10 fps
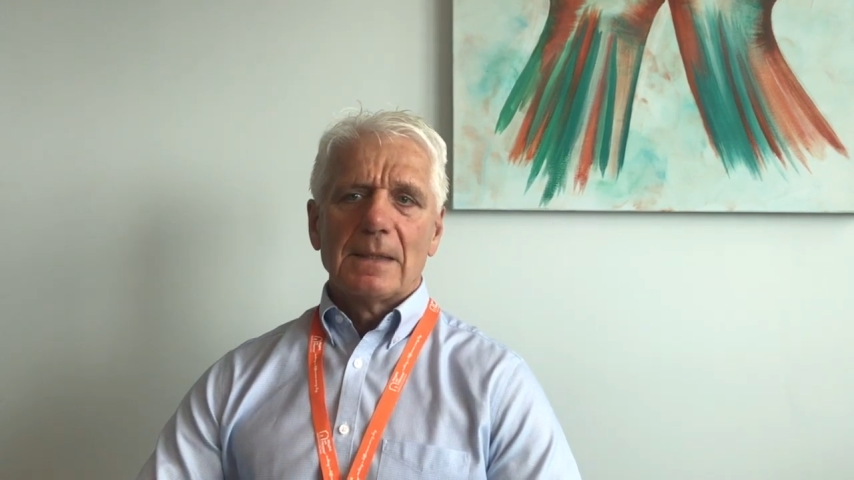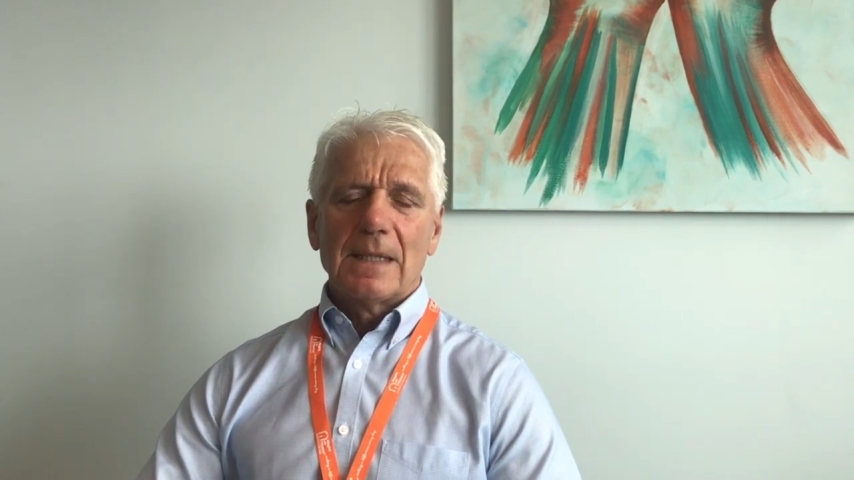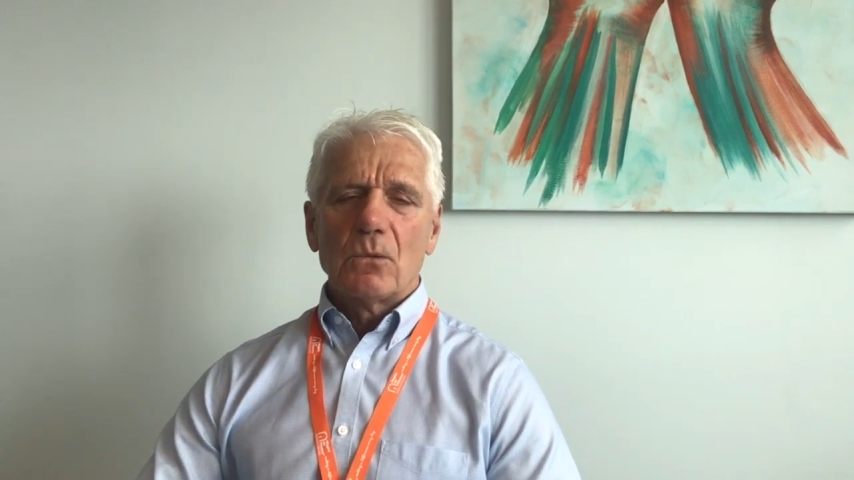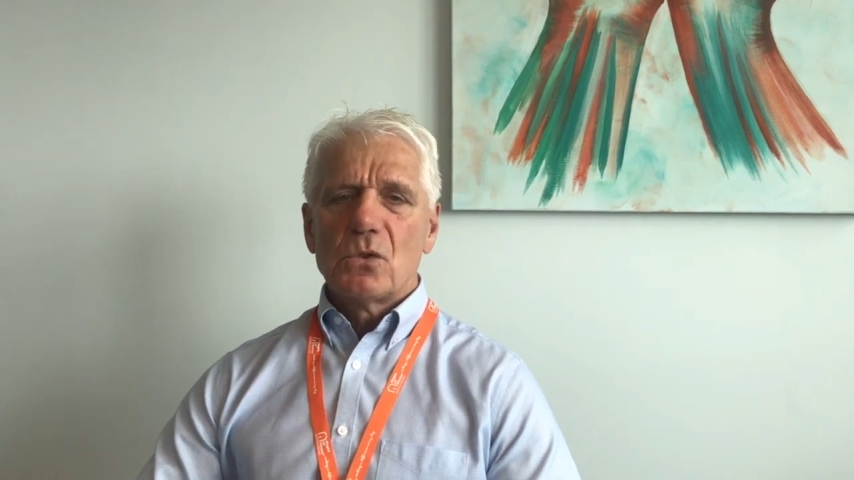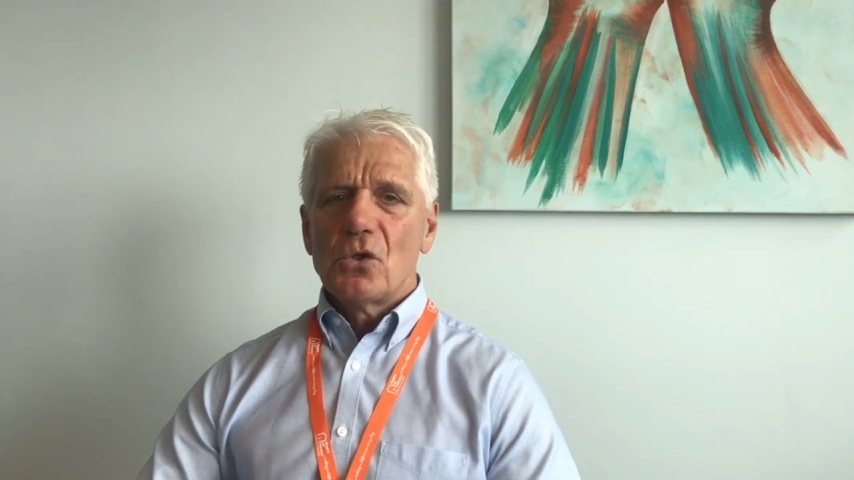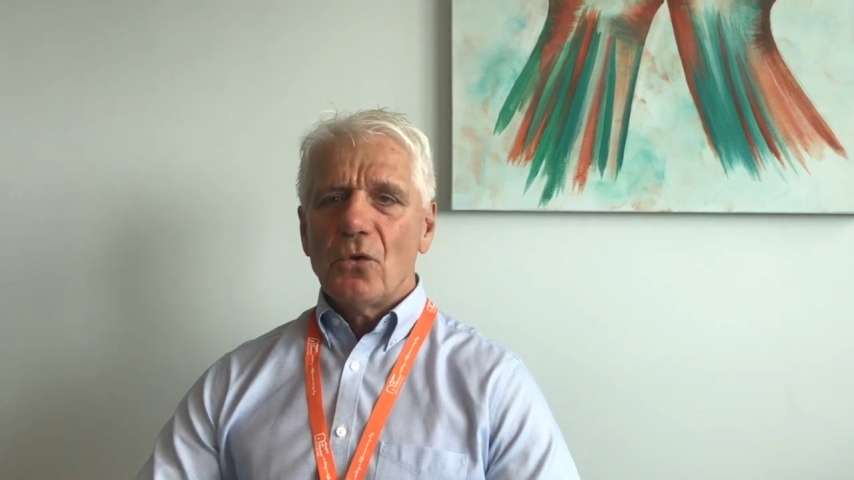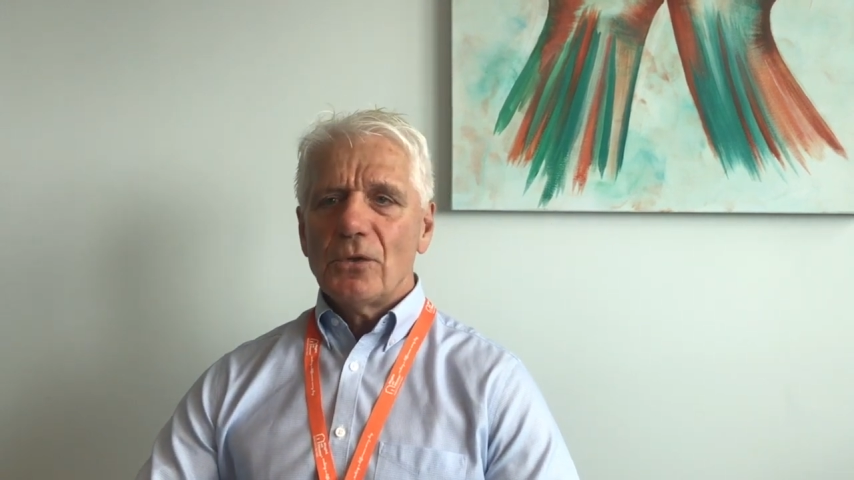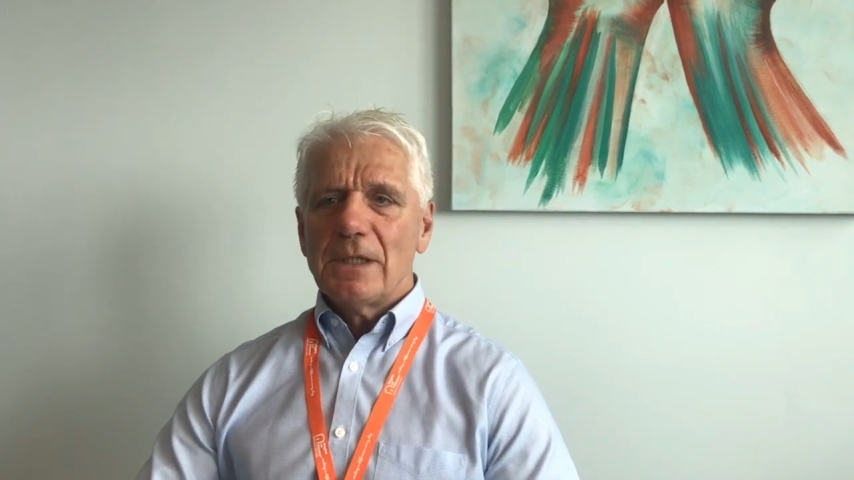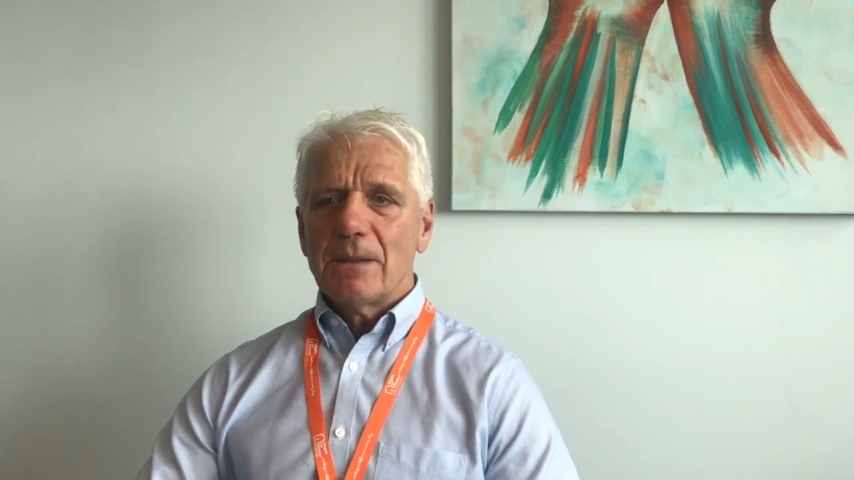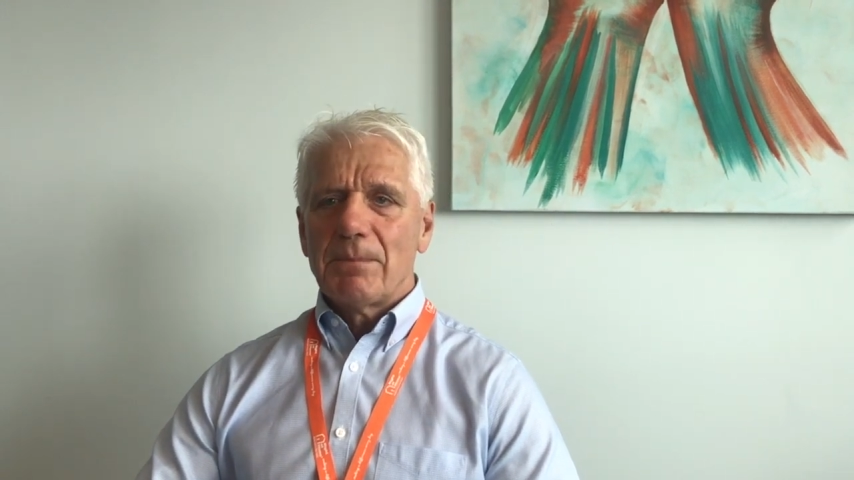Now,
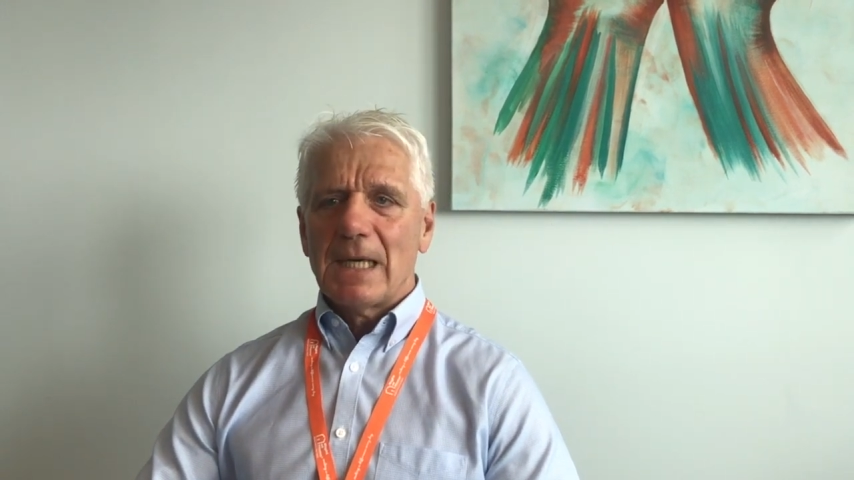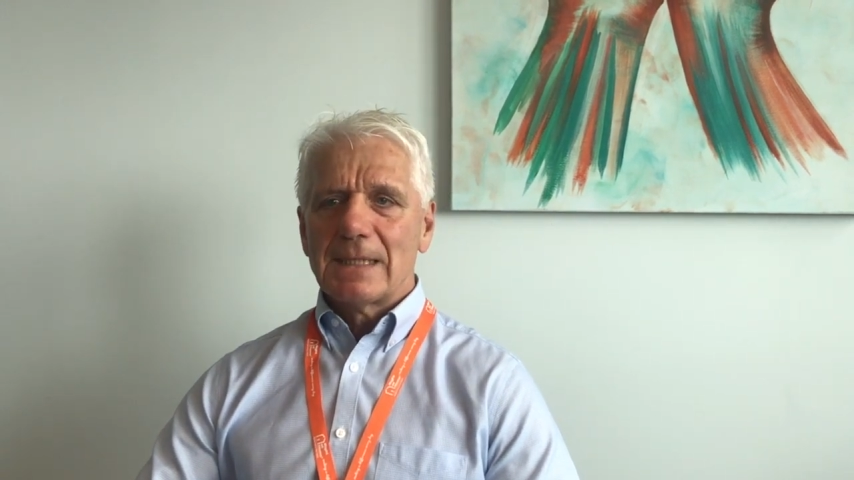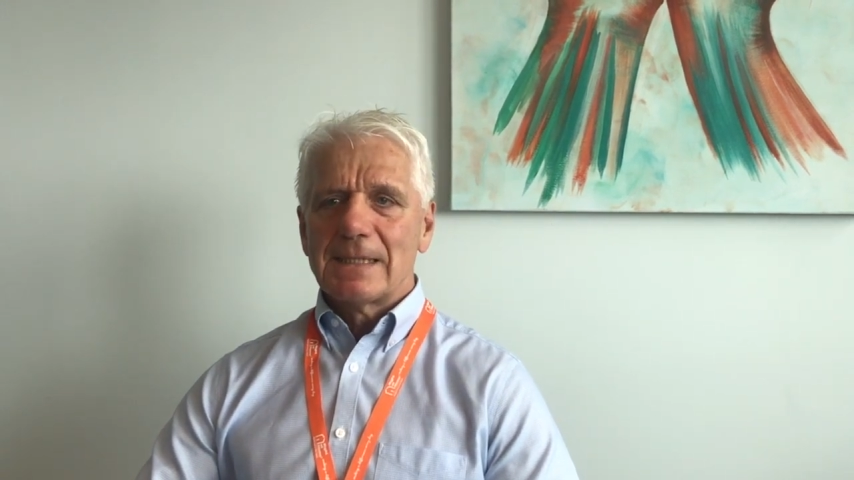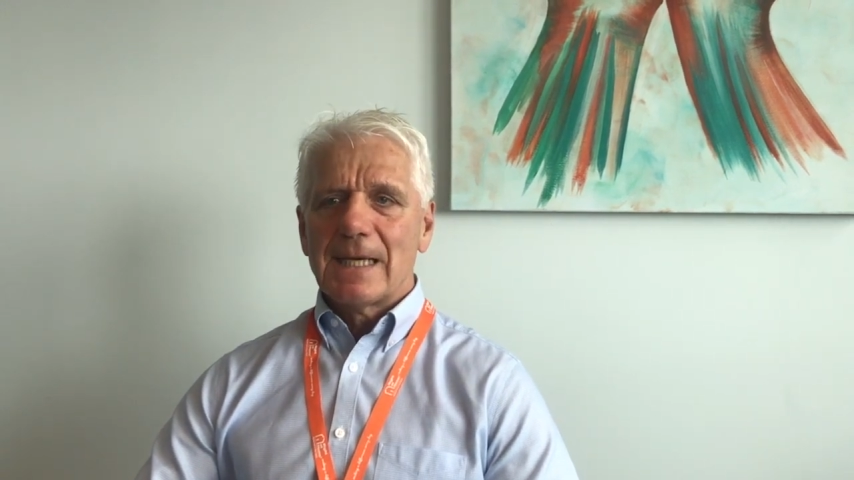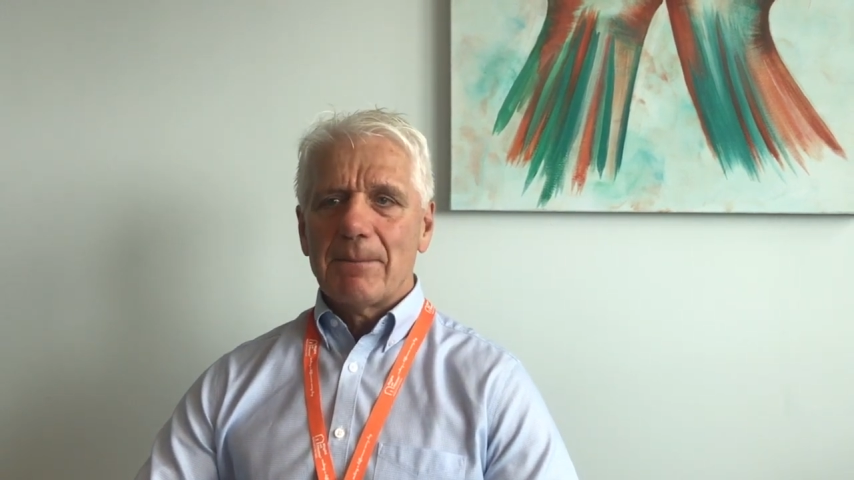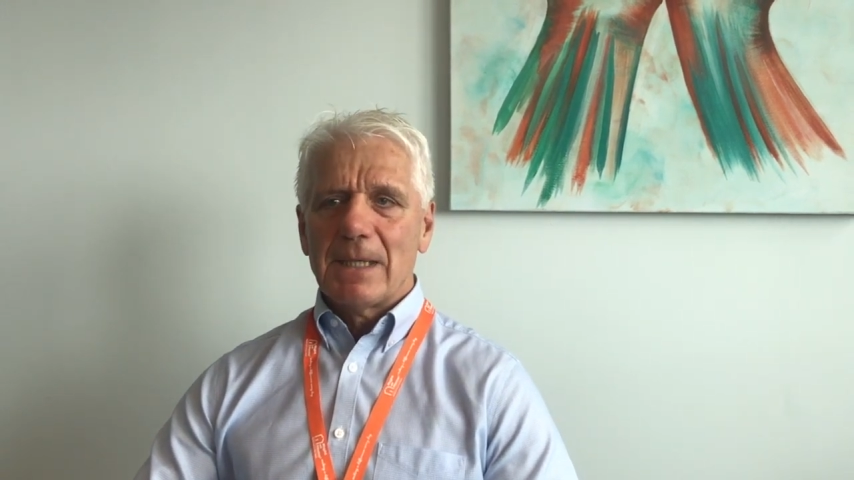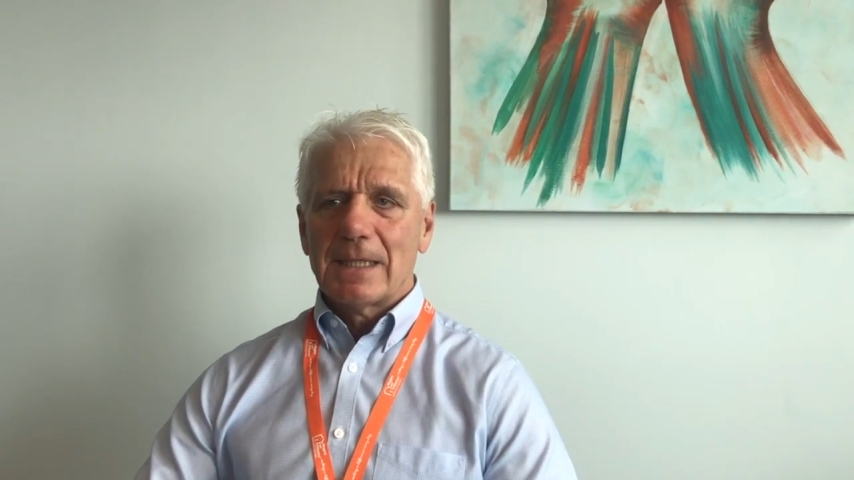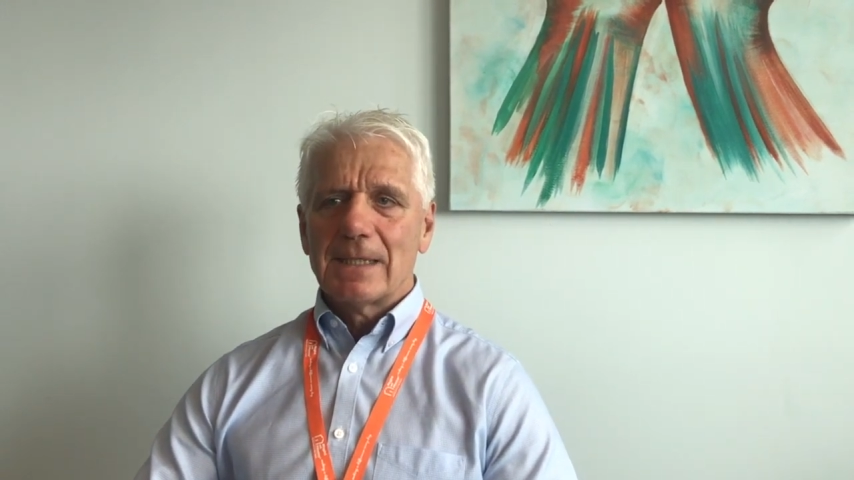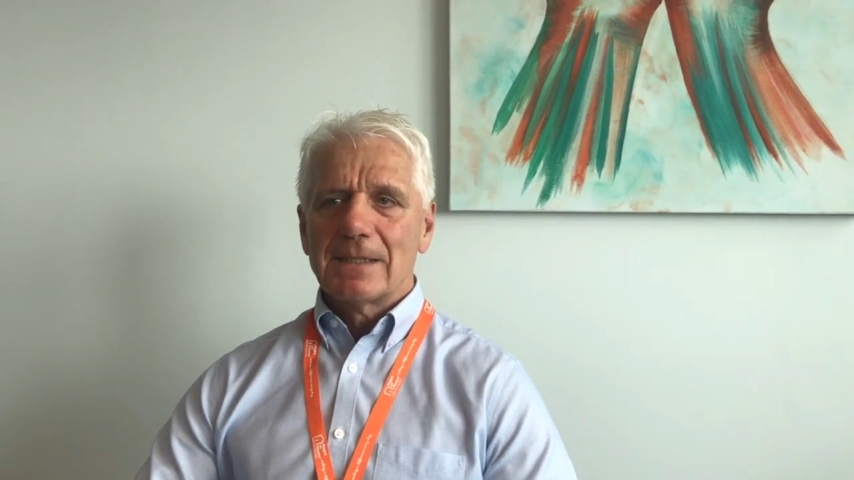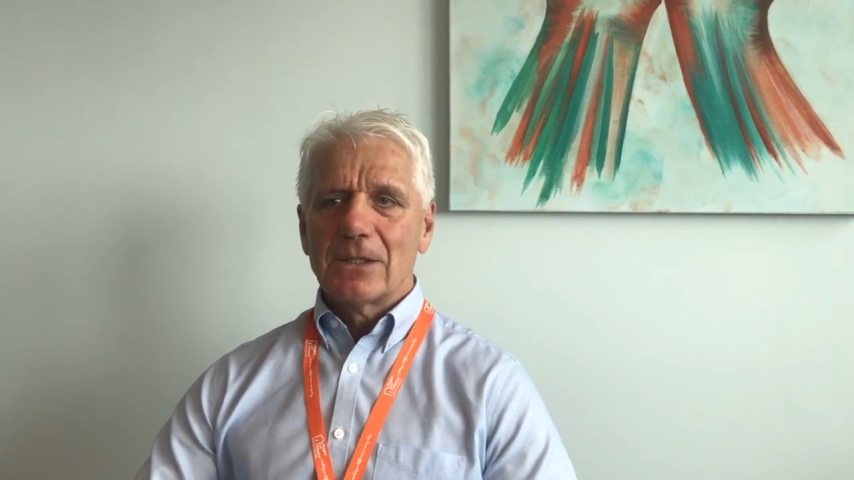during the pandemic,